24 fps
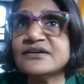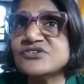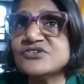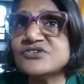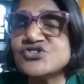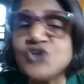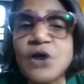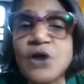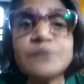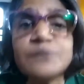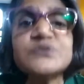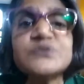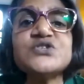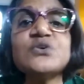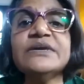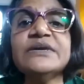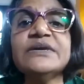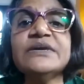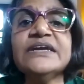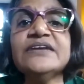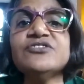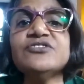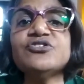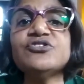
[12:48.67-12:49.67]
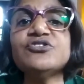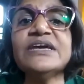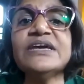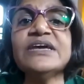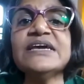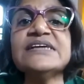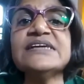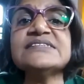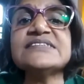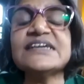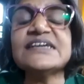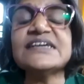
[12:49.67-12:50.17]
chopped so many
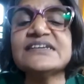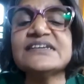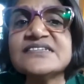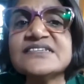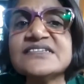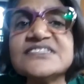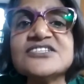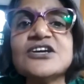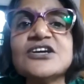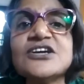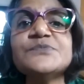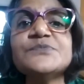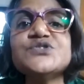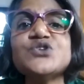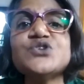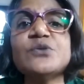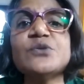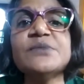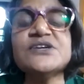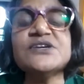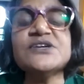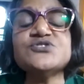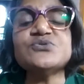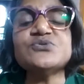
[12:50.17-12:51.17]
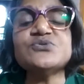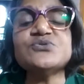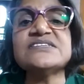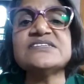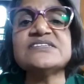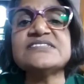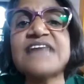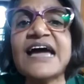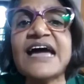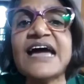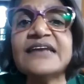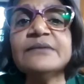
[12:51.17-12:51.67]
trees and disturbed so much with this
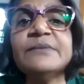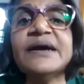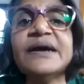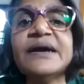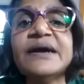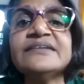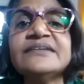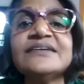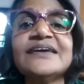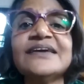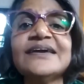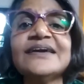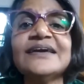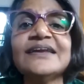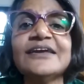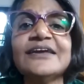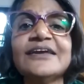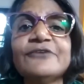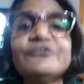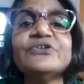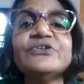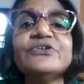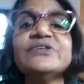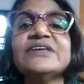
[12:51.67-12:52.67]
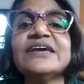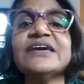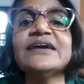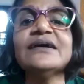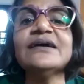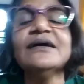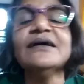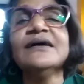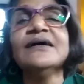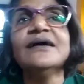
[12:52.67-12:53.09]
dynamiting and everything